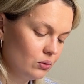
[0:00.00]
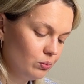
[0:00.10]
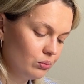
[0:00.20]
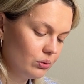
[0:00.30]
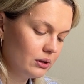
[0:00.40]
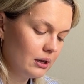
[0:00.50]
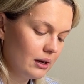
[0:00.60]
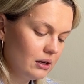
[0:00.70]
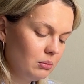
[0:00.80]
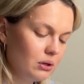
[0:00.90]
do put
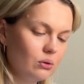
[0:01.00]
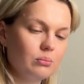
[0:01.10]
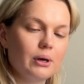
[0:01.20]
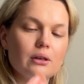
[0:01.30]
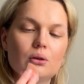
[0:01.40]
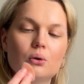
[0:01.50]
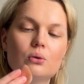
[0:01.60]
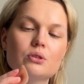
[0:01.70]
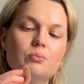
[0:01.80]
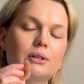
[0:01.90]
tiny bit on my
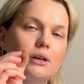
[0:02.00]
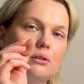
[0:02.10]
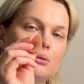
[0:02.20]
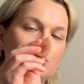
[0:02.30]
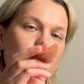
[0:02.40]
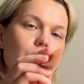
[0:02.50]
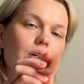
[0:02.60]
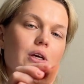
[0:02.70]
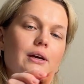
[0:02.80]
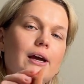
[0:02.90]
nose, but I do it
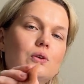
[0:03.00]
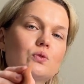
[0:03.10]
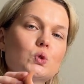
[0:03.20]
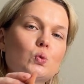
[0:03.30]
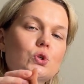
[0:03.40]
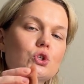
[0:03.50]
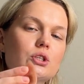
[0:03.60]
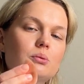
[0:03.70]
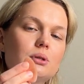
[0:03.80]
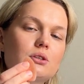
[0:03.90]
kind of squash
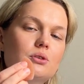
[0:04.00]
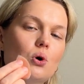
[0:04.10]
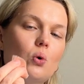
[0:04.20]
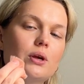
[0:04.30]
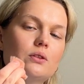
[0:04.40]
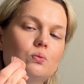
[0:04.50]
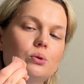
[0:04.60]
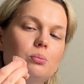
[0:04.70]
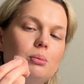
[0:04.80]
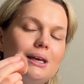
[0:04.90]
it a bit so it
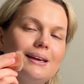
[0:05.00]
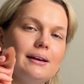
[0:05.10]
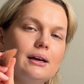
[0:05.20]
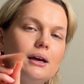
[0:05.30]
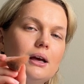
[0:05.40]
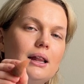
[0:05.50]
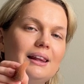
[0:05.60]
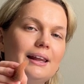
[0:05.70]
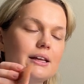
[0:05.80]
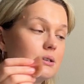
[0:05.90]
would be
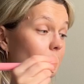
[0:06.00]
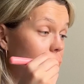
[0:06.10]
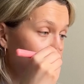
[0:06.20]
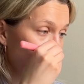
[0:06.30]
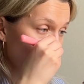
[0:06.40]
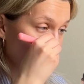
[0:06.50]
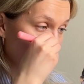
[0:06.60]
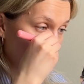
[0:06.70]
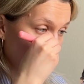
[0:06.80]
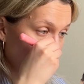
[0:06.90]
less brush, so
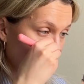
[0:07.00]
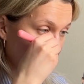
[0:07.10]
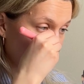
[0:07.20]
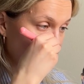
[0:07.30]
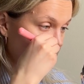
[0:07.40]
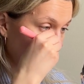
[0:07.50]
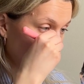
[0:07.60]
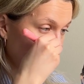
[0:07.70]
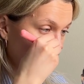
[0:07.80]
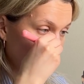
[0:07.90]
I can
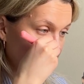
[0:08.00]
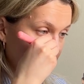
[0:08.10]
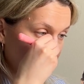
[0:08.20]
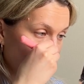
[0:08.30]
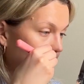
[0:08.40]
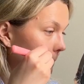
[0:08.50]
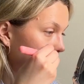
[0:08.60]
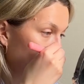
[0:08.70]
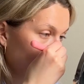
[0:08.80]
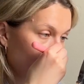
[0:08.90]
actually
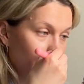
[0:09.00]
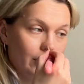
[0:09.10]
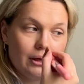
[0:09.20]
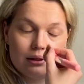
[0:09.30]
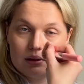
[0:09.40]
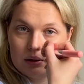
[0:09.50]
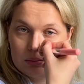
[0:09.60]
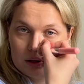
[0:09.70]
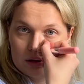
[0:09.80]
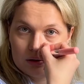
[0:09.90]
paint a
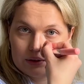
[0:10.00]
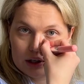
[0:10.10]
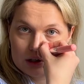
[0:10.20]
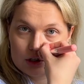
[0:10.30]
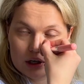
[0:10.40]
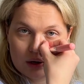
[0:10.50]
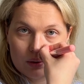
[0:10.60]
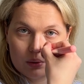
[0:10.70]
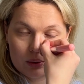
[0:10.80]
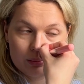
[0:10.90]
bit of the
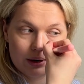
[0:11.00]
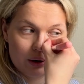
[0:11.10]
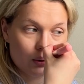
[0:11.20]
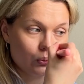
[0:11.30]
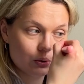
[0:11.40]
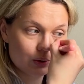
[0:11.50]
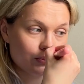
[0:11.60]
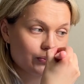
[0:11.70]
shadow on my nose.